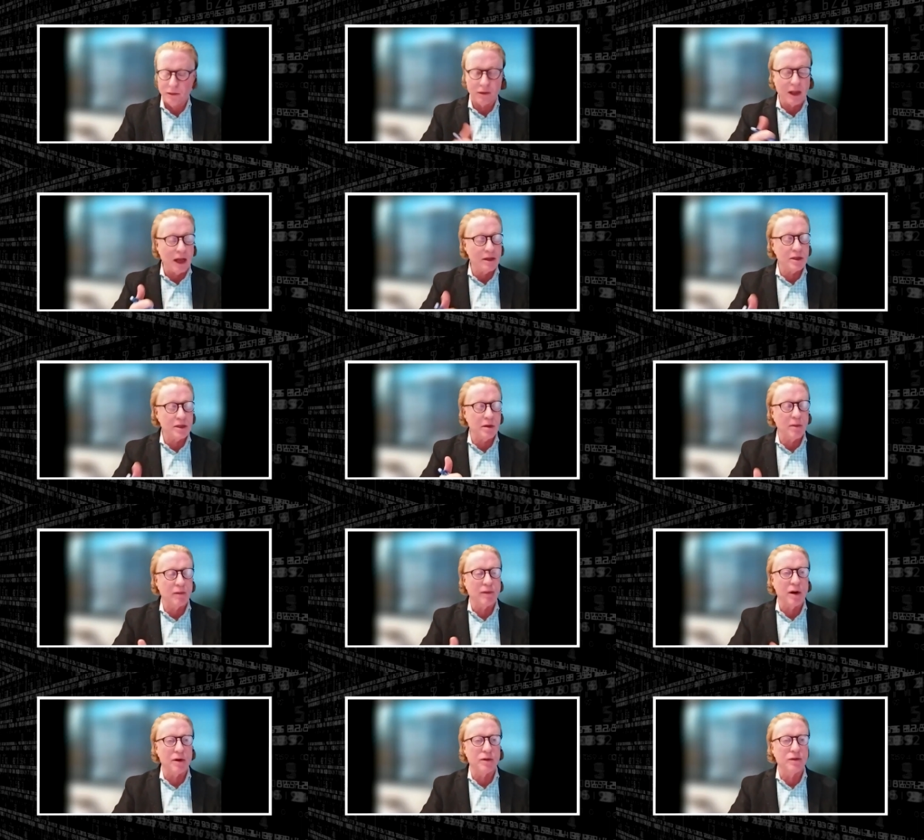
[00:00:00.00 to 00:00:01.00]
So that's some
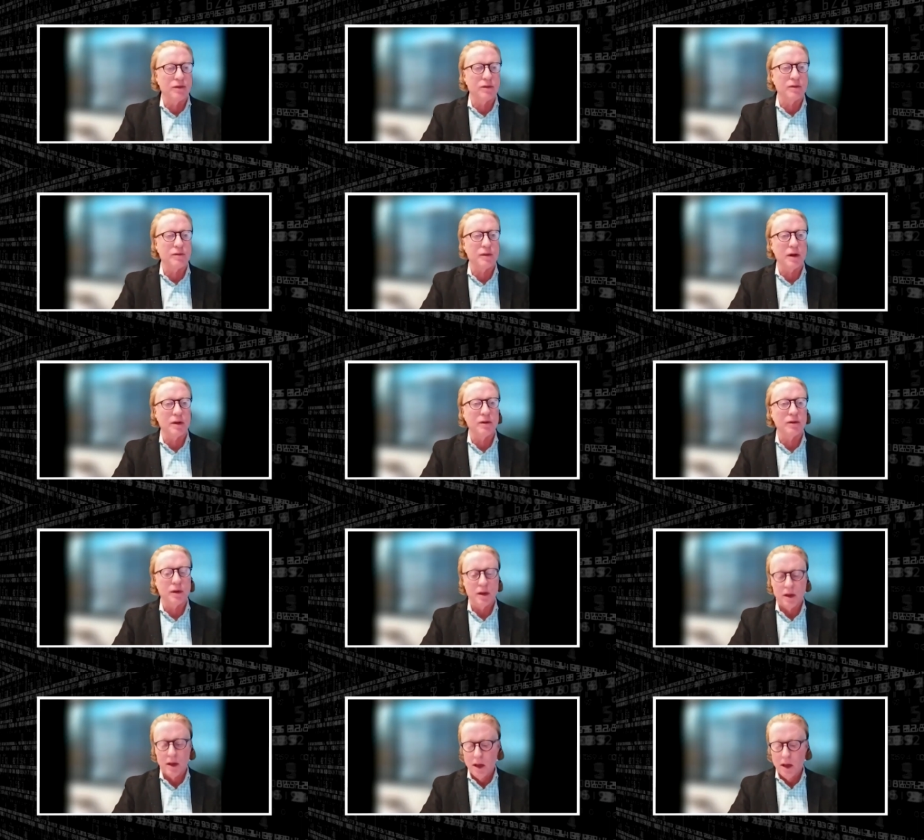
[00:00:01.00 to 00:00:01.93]
of our use of funds.